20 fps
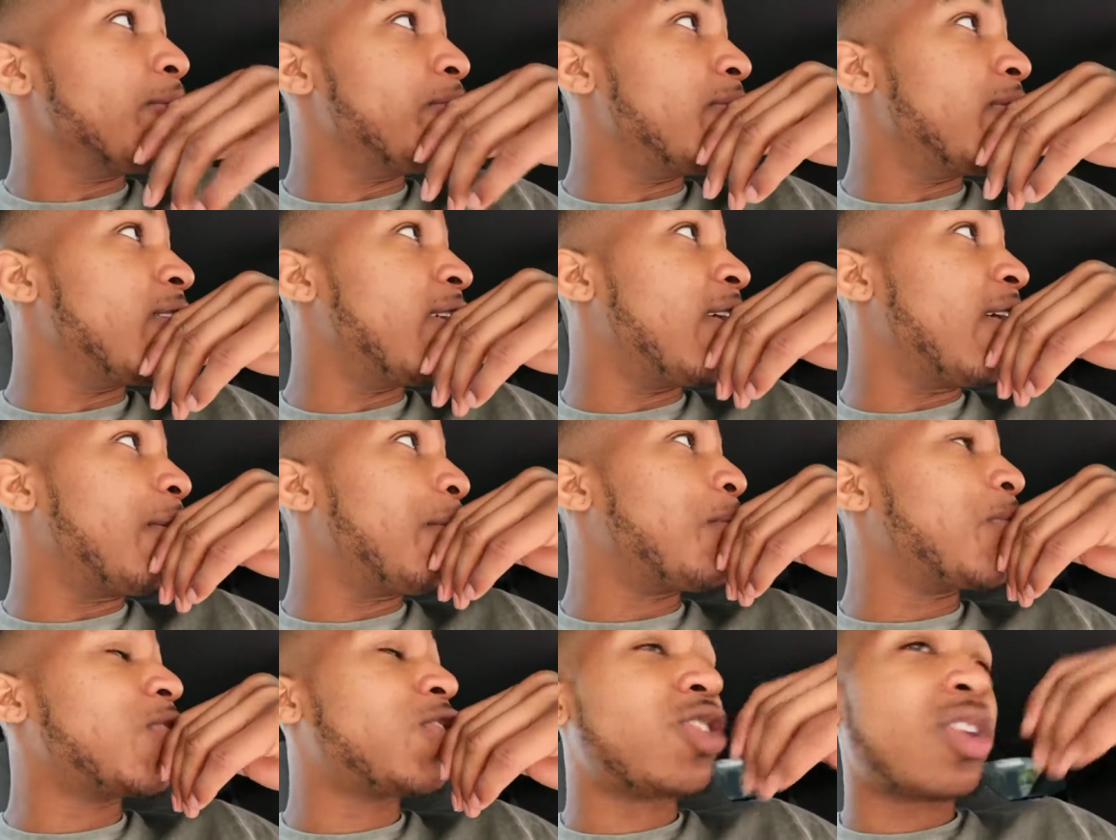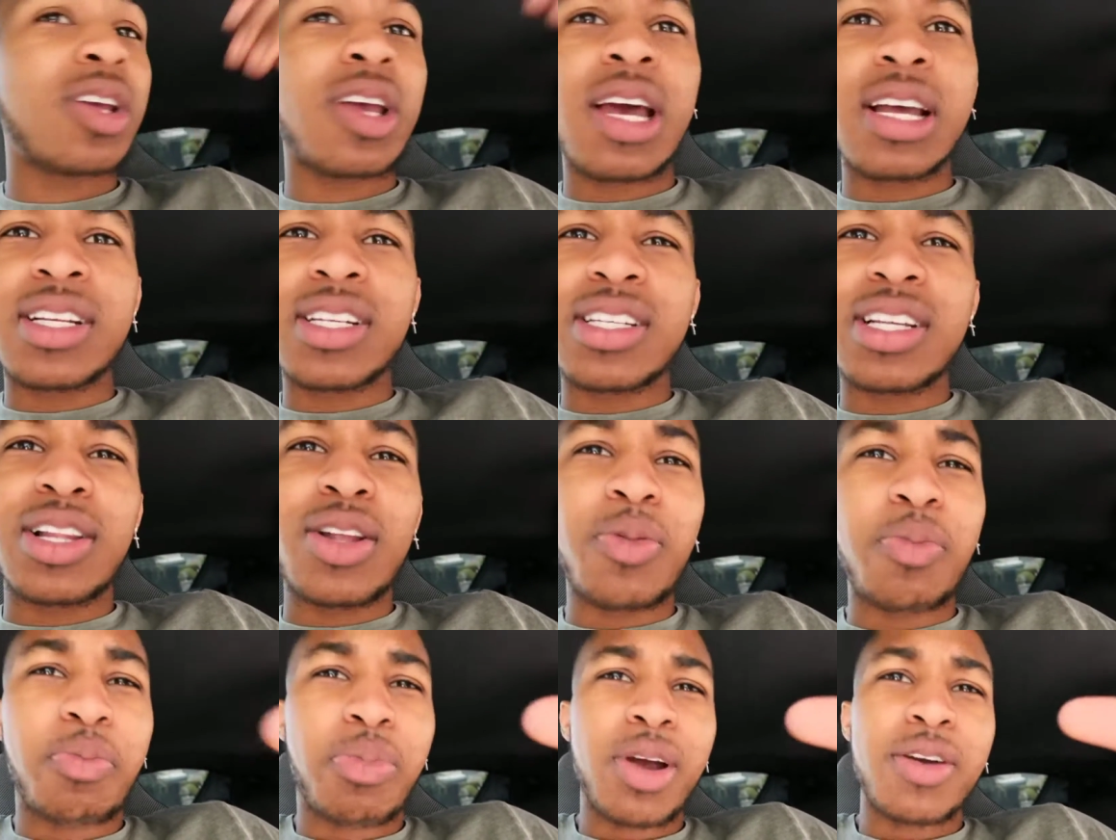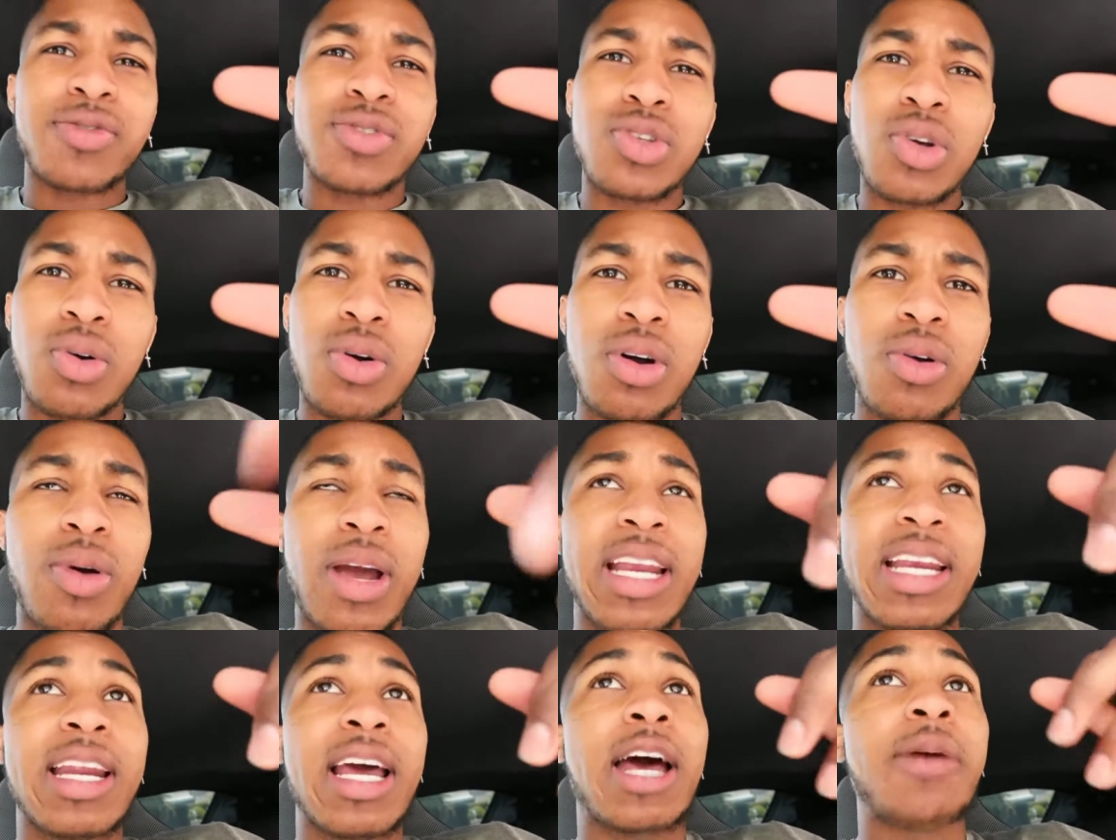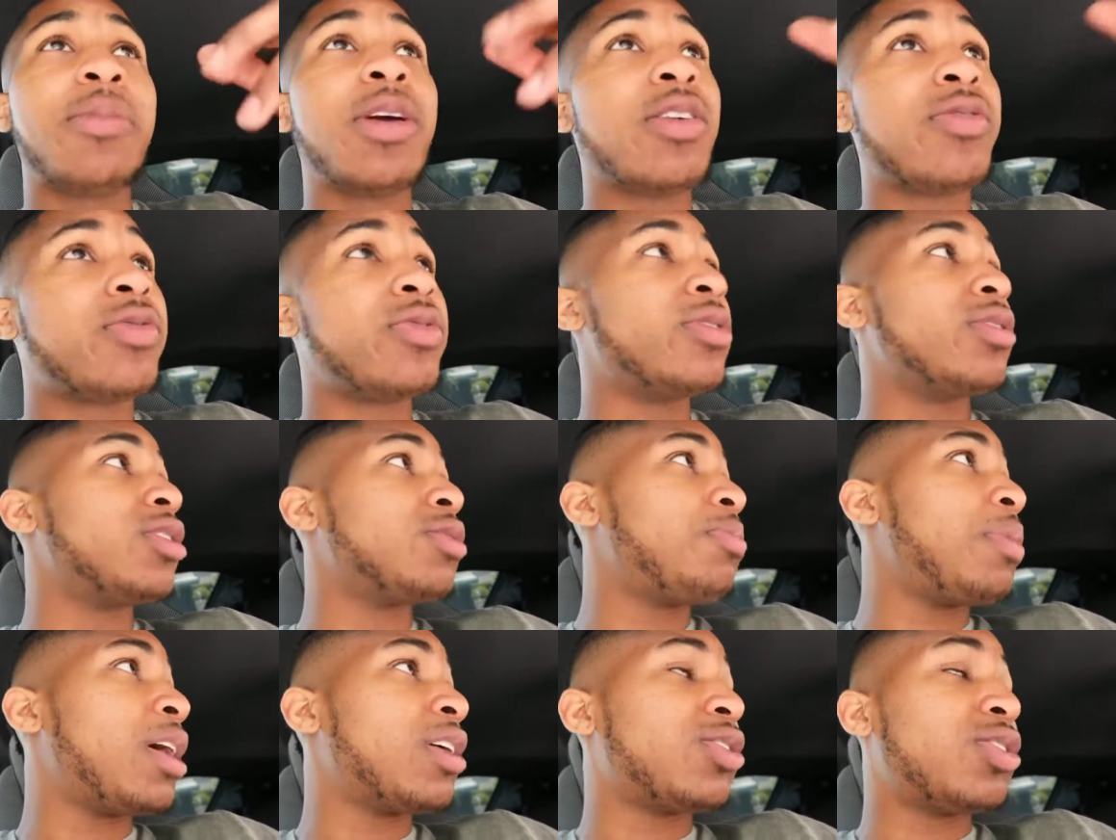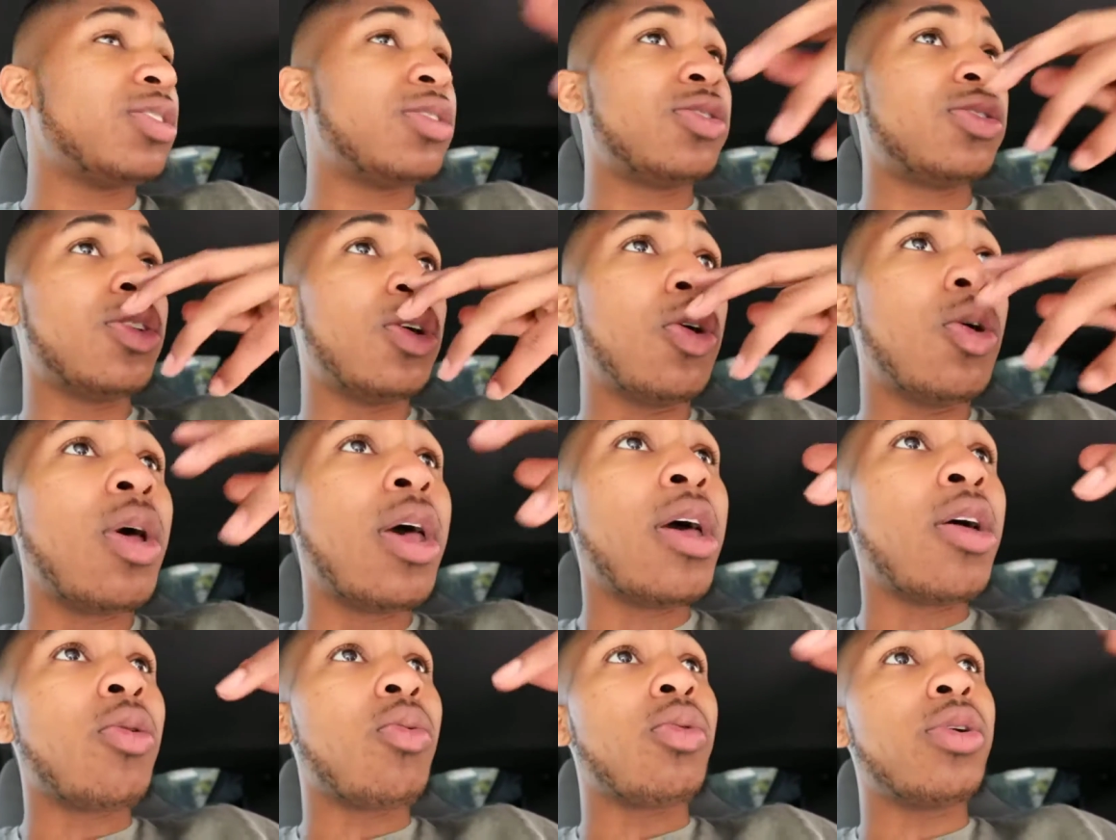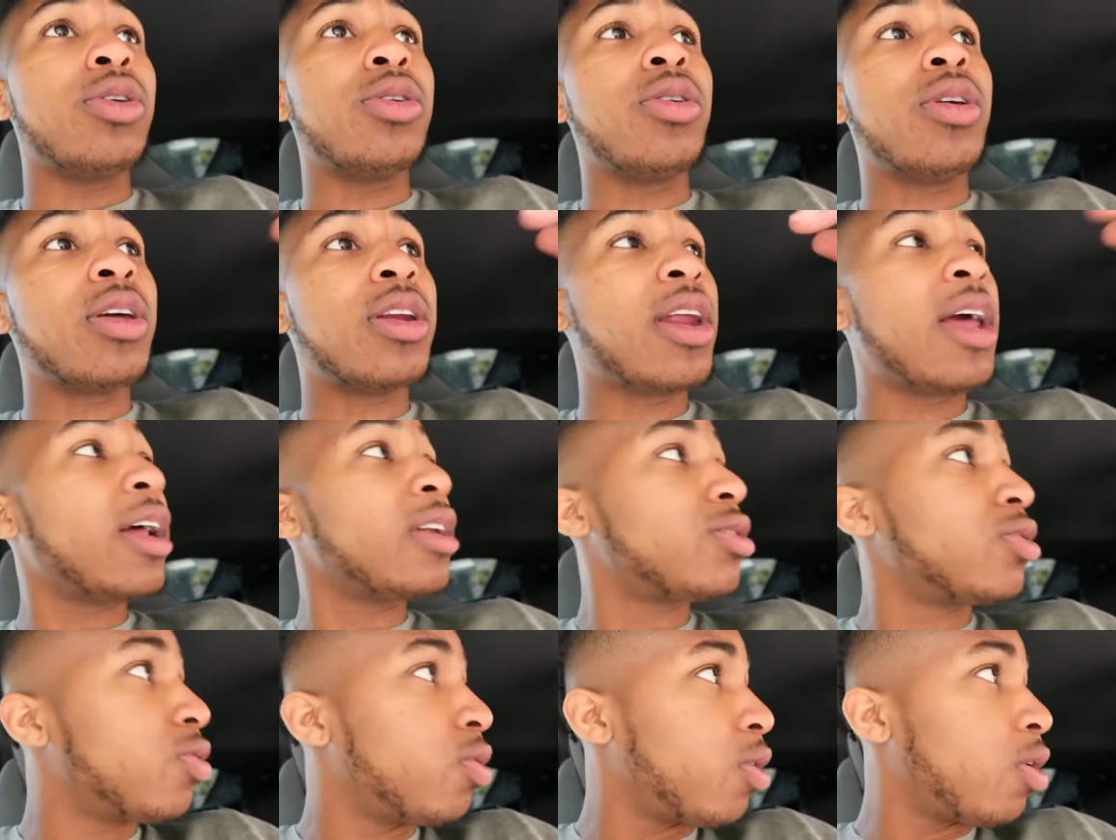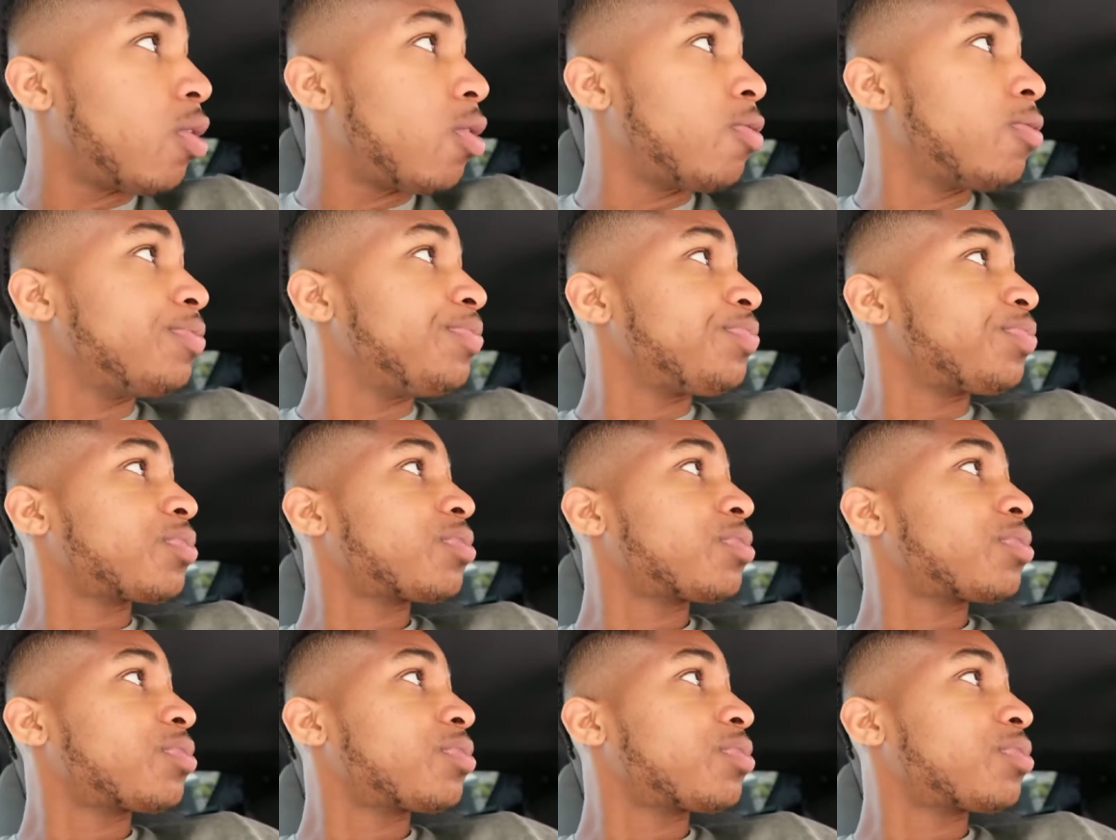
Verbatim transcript: But uh, I'm gonna show y'all just a little brief tour. Right now, I'm here for inspection. So when you're in escrow,